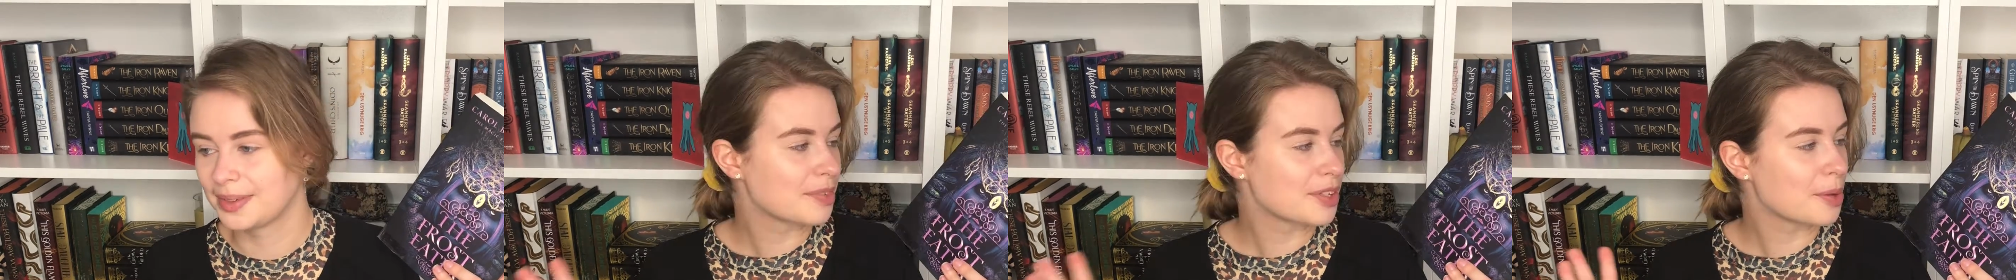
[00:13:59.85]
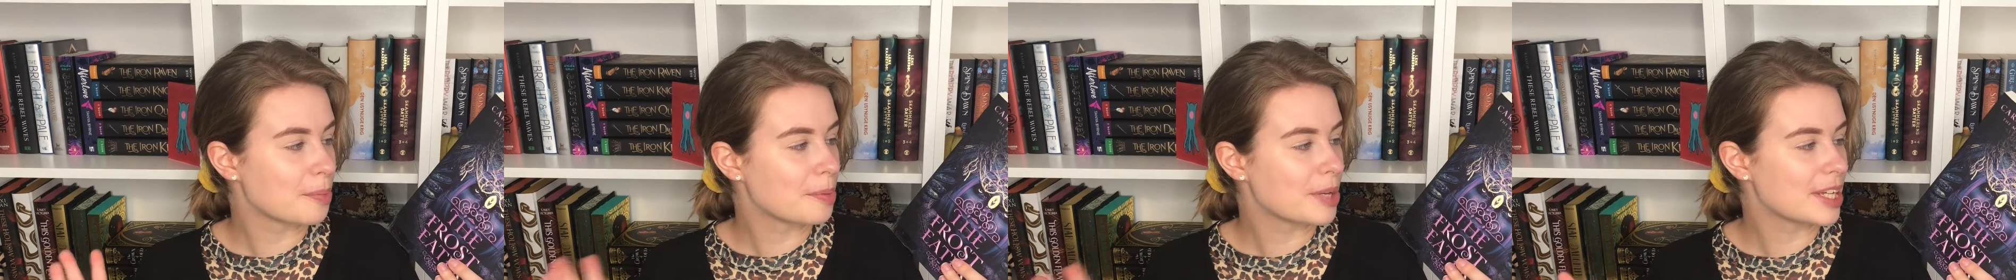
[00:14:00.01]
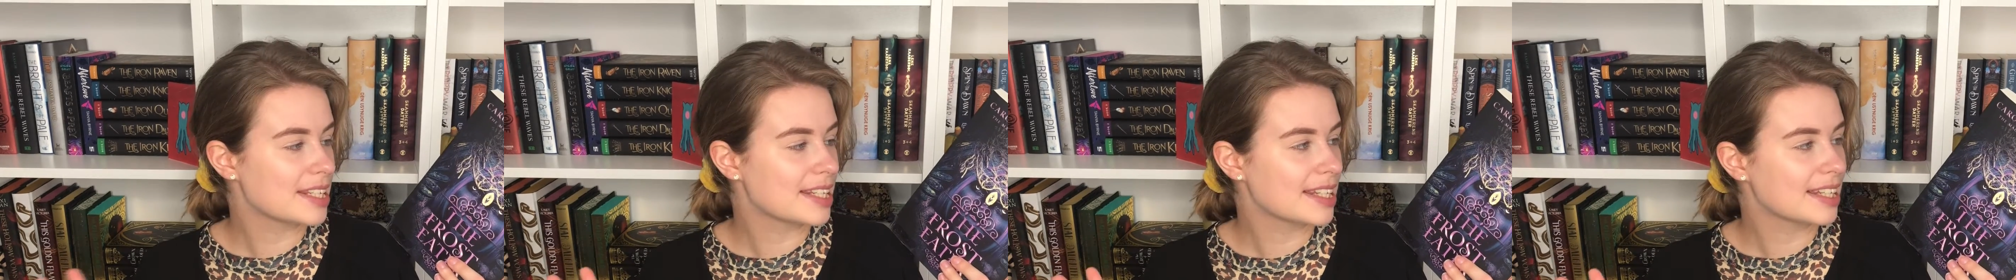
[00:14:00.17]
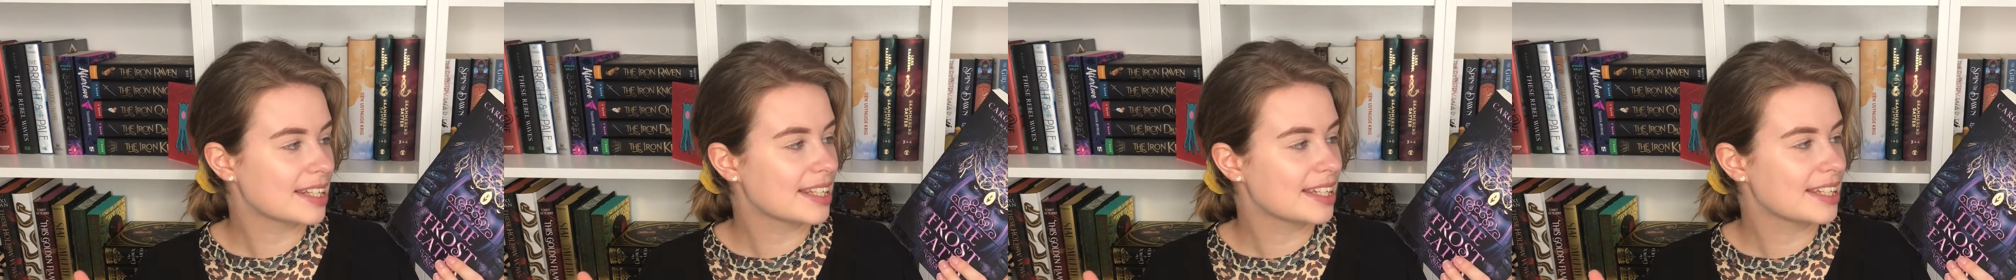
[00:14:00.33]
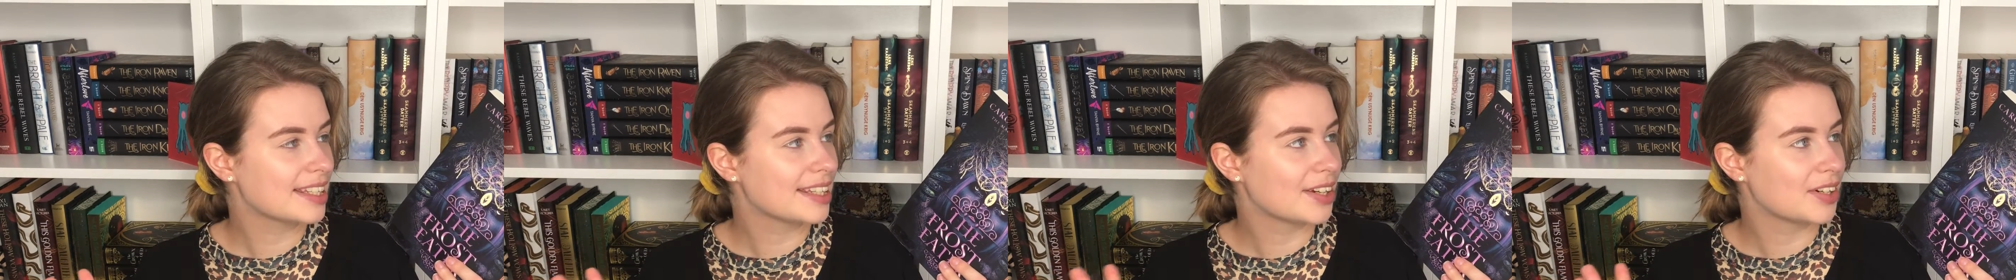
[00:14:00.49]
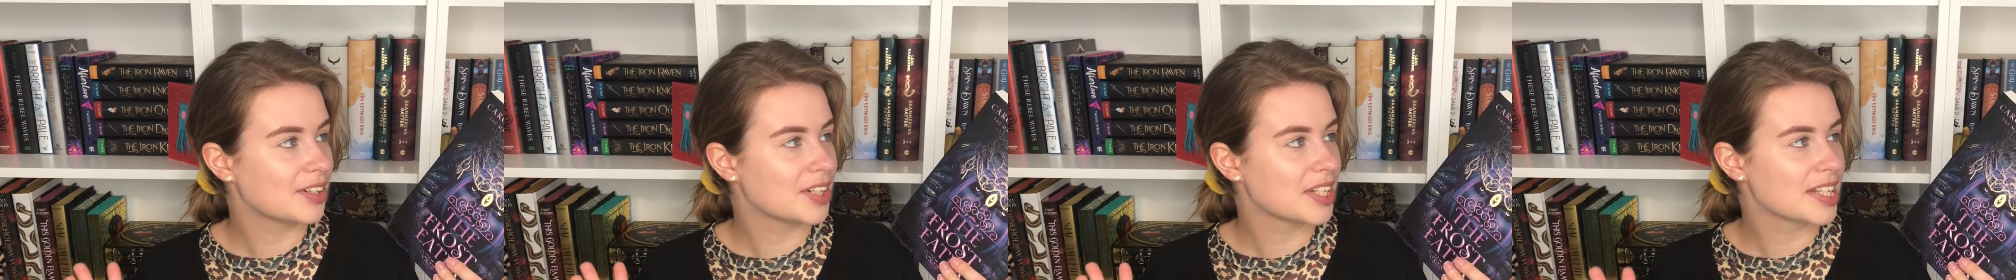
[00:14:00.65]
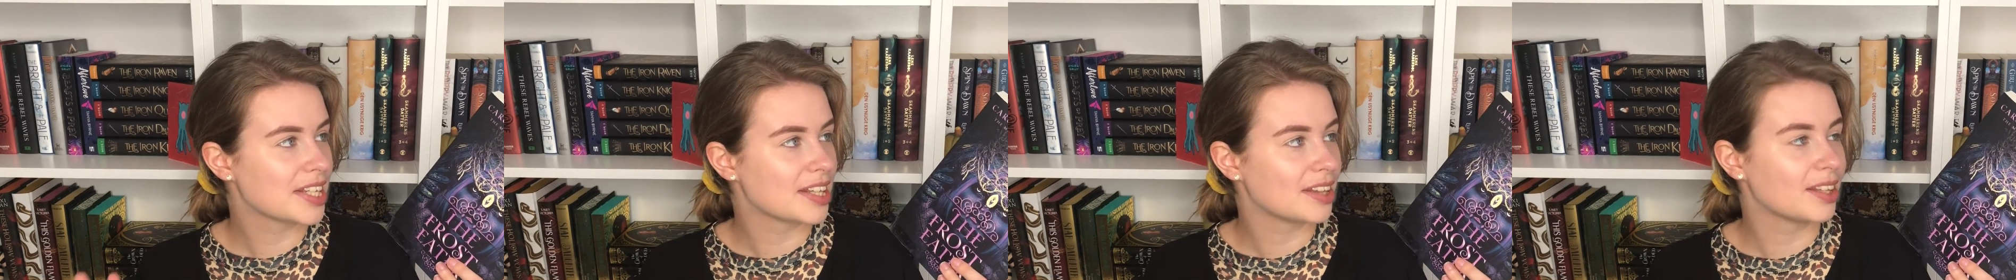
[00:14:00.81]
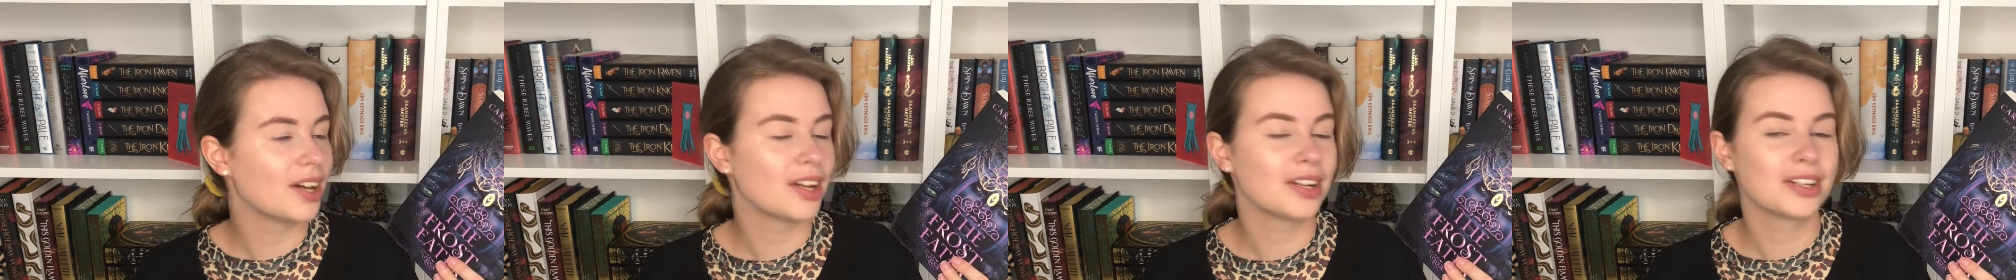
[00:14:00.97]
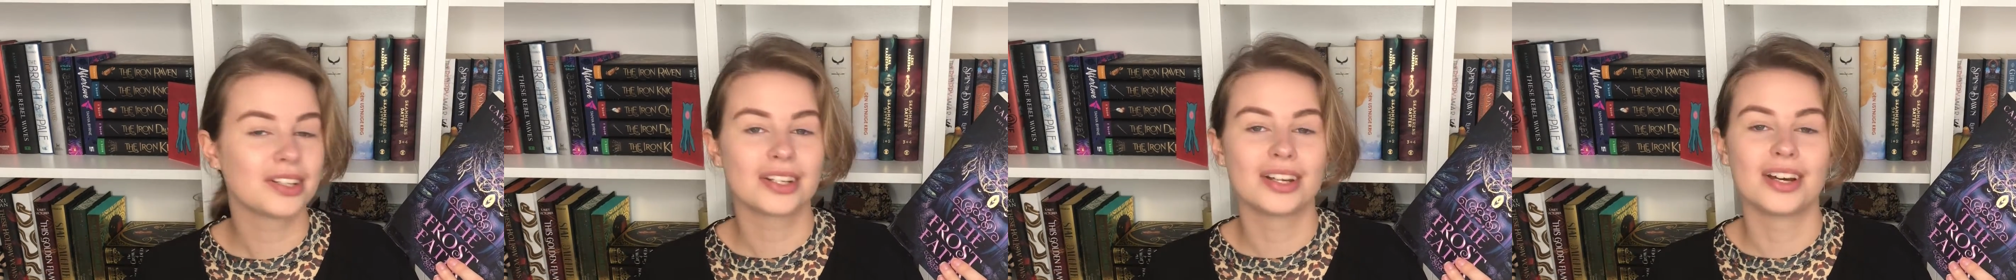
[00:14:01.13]
So basically there's a
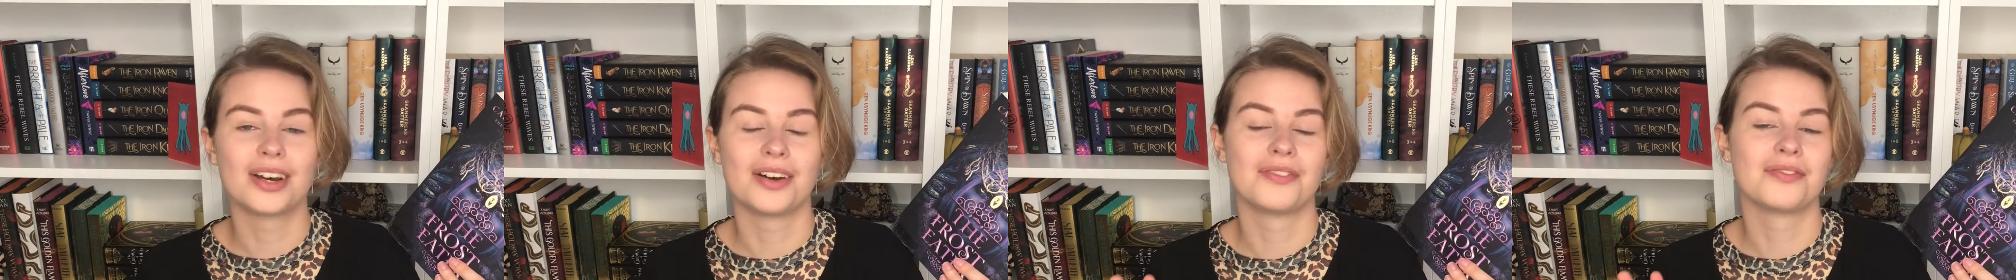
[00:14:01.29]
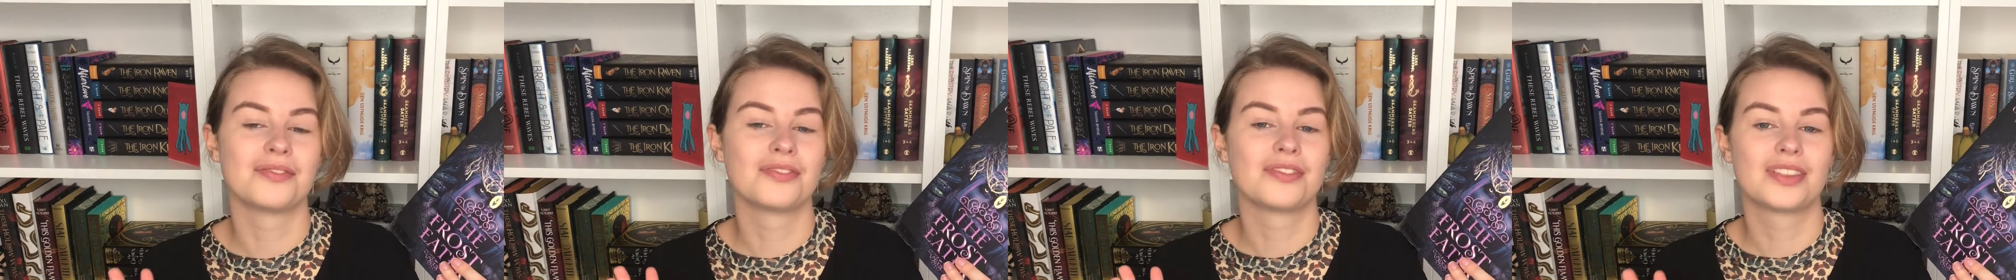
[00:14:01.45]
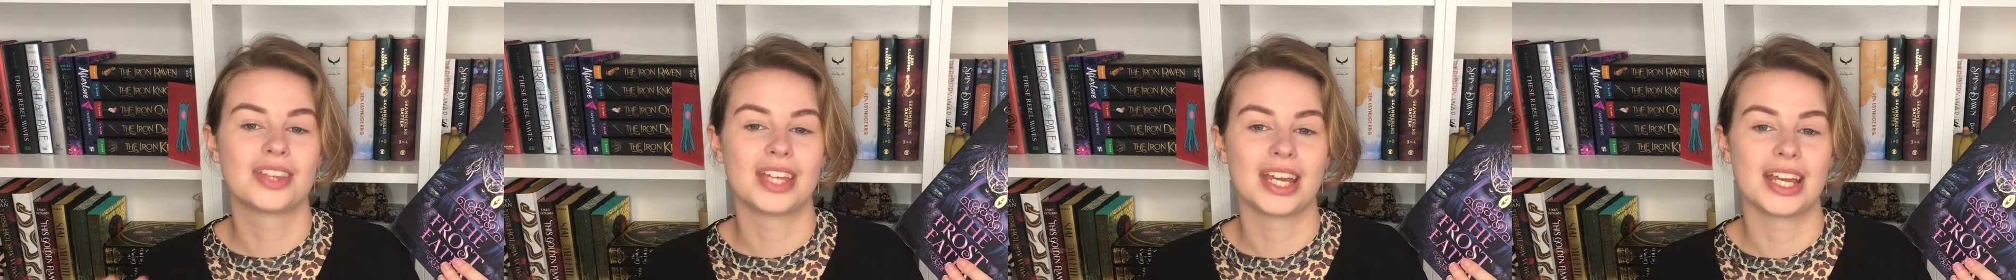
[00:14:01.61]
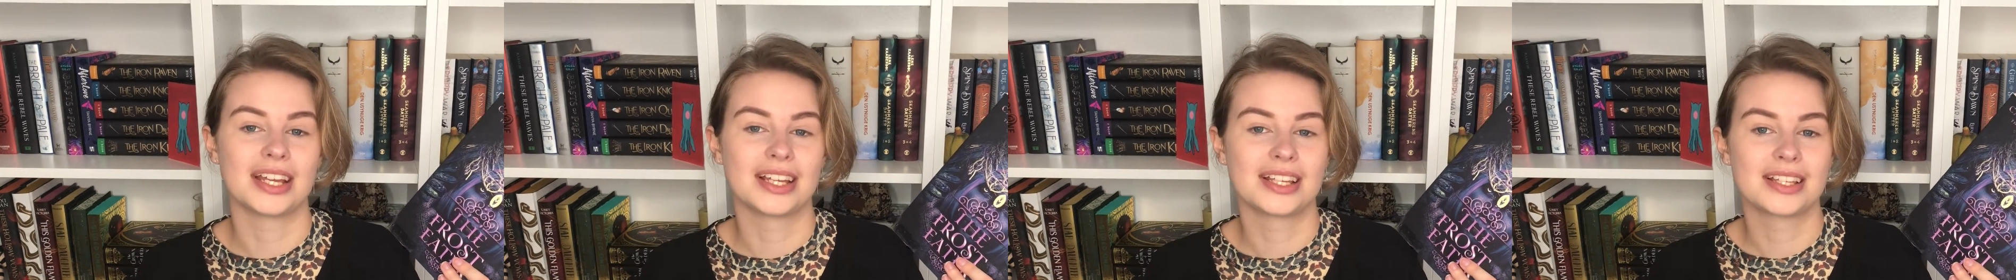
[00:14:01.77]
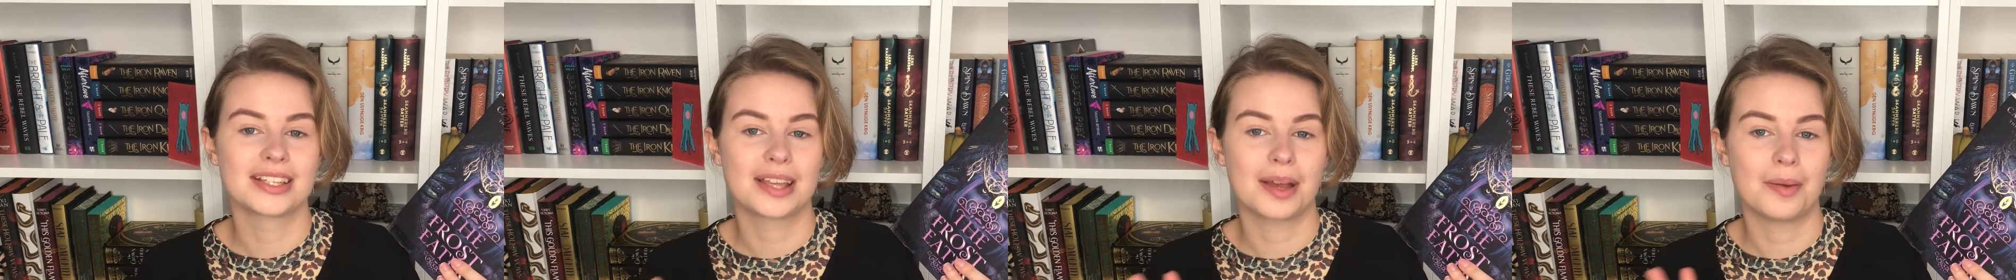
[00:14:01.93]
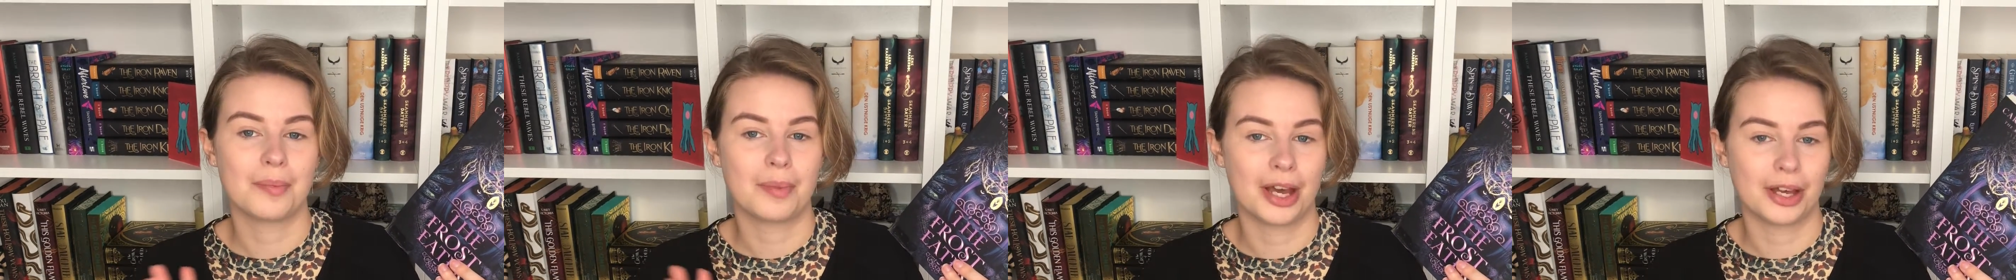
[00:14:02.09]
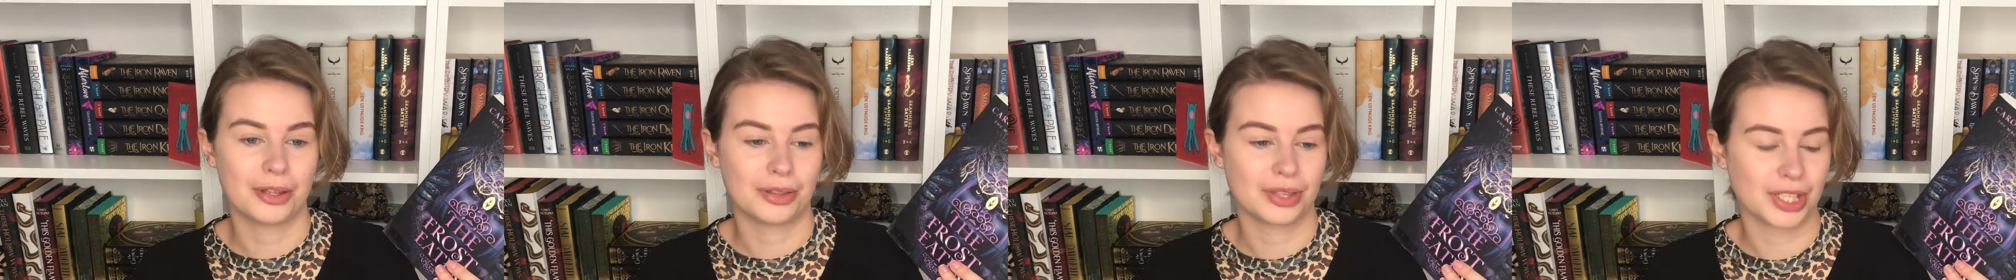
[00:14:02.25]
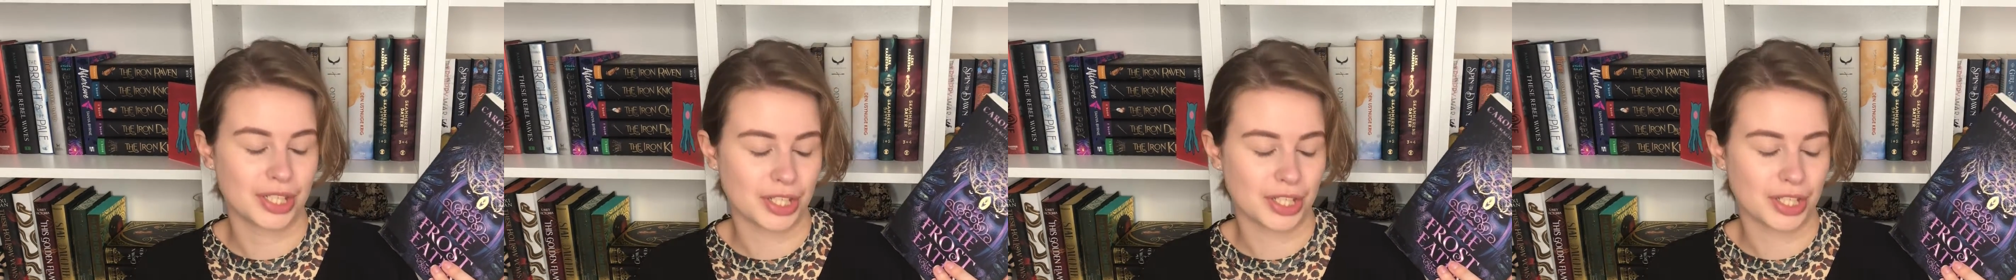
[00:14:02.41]
lot of things about